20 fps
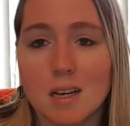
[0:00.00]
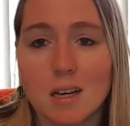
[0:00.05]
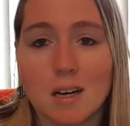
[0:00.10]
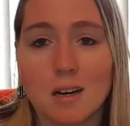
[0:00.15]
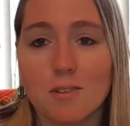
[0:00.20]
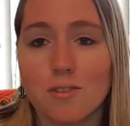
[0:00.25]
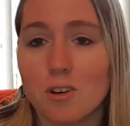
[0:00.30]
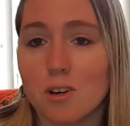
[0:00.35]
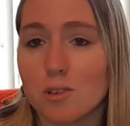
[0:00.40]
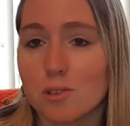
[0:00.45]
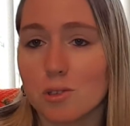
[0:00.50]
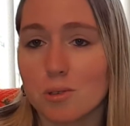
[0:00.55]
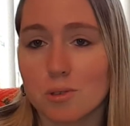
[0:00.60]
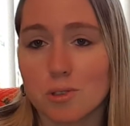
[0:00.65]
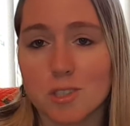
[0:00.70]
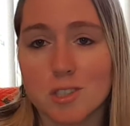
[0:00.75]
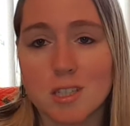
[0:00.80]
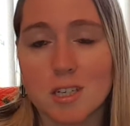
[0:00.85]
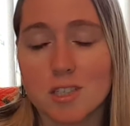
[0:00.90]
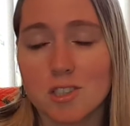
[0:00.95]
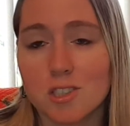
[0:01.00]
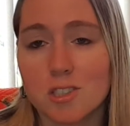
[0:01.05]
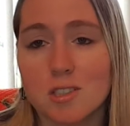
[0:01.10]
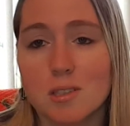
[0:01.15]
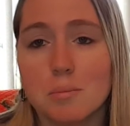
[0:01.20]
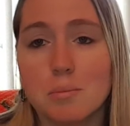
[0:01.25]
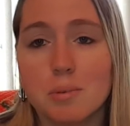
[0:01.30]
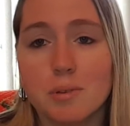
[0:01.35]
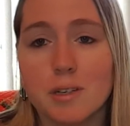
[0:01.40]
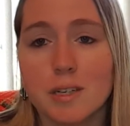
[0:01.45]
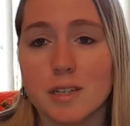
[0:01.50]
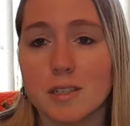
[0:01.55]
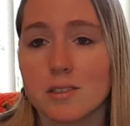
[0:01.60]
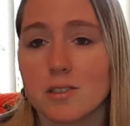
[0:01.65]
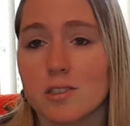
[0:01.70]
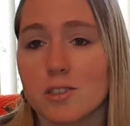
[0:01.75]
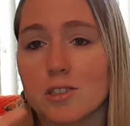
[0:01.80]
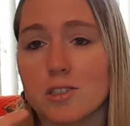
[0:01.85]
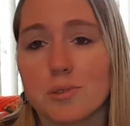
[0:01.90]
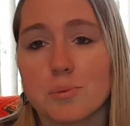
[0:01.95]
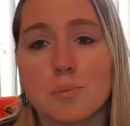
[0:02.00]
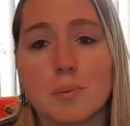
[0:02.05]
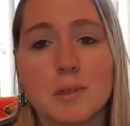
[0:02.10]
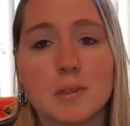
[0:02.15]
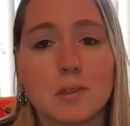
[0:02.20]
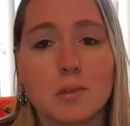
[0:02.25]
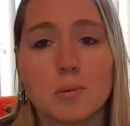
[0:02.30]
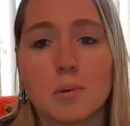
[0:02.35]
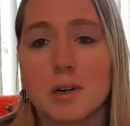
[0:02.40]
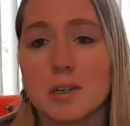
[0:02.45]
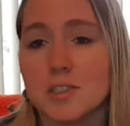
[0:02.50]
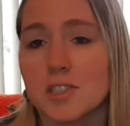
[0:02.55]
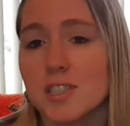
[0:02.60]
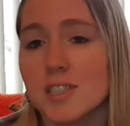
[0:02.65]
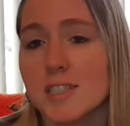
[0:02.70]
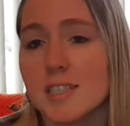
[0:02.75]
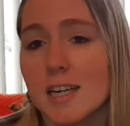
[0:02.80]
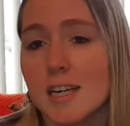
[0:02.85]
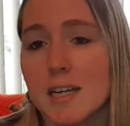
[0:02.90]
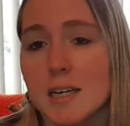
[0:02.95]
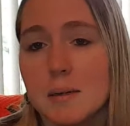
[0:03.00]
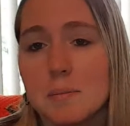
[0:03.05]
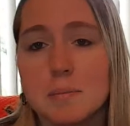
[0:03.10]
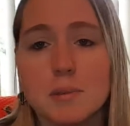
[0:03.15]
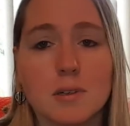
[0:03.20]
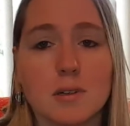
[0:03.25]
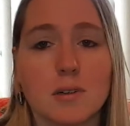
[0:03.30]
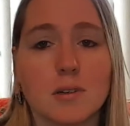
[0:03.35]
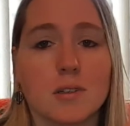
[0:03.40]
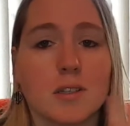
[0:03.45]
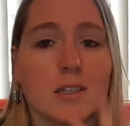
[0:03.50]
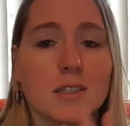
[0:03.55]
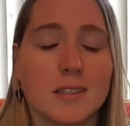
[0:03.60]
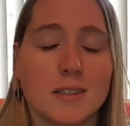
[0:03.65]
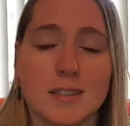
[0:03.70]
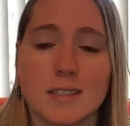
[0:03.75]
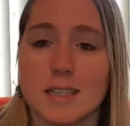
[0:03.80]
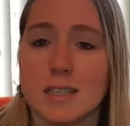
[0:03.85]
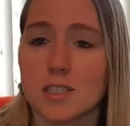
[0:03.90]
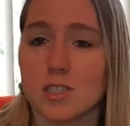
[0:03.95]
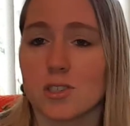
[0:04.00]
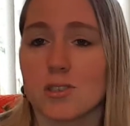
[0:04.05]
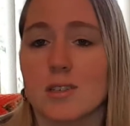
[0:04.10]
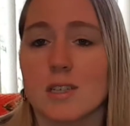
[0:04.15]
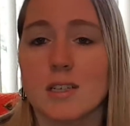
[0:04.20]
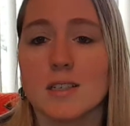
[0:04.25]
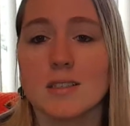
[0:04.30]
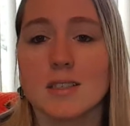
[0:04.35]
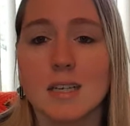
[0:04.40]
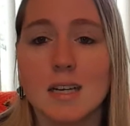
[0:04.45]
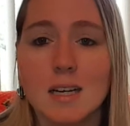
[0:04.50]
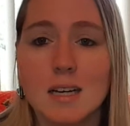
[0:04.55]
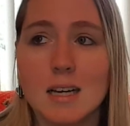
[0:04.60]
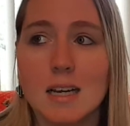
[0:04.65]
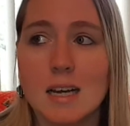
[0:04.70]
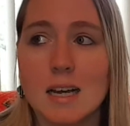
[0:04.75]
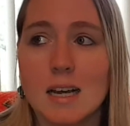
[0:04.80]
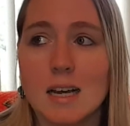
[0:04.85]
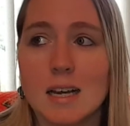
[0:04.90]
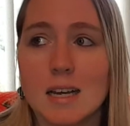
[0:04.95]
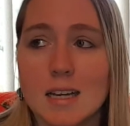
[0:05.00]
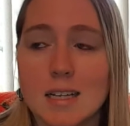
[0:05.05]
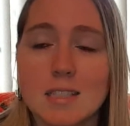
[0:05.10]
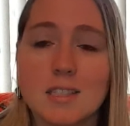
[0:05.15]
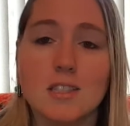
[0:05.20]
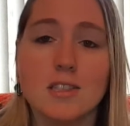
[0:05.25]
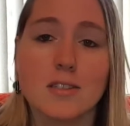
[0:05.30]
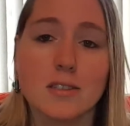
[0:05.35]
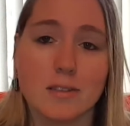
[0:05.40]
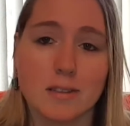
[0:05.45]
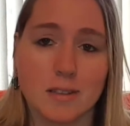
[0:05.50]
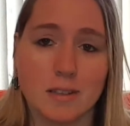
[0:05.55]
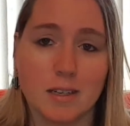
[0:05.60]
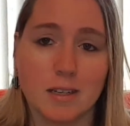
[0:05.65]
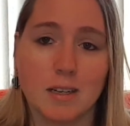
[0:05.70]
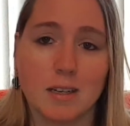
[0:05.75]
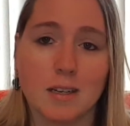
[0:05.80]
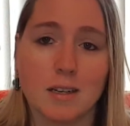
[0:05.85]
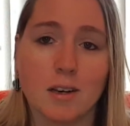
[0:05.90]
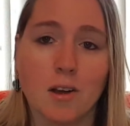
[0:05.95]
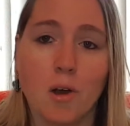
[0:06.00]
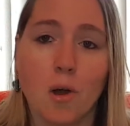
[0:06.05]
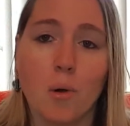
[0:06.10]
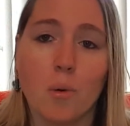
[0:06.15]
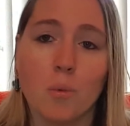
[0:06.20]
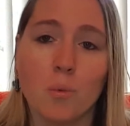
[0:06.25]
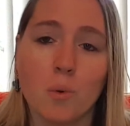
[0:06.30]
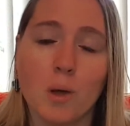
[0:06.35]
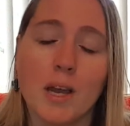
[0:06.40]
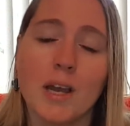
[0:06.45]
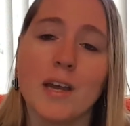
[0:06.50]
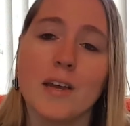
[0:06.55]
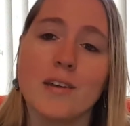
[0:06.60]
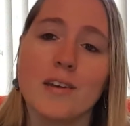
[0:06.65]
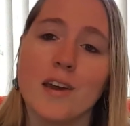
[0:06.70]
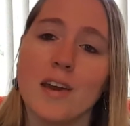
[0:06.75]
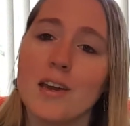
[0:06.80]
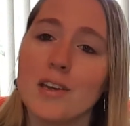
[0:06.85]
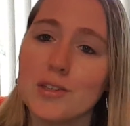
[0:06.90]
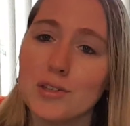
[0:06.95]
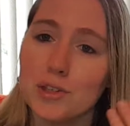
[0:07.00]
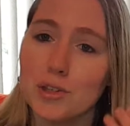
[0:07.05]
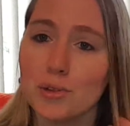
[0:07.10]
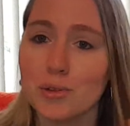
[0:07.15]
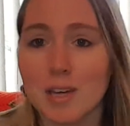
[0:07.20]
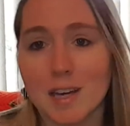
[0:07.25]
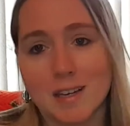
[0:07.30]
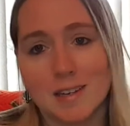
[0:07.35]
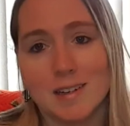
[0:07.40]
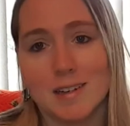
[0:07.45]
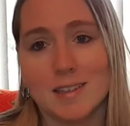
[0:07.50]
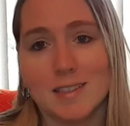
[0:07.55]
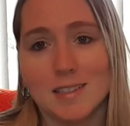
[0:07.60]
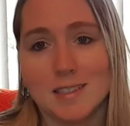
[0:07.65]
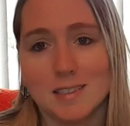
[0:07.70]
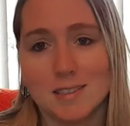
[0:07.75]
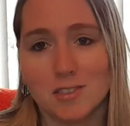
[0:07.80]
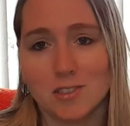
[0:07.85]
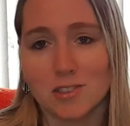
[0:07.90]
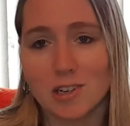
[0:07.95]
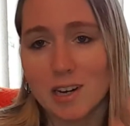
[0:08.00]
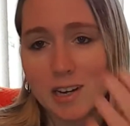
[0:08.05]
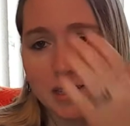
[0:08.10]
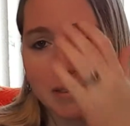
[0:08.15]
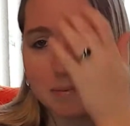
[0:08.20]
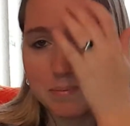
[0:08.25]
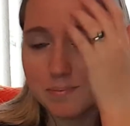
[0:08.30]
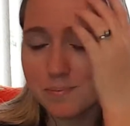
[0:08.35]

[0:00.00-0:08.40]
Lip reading: of all sorts, not just the planners but the washi tape and all the accessories, it's a good thing when you get an idea in your head.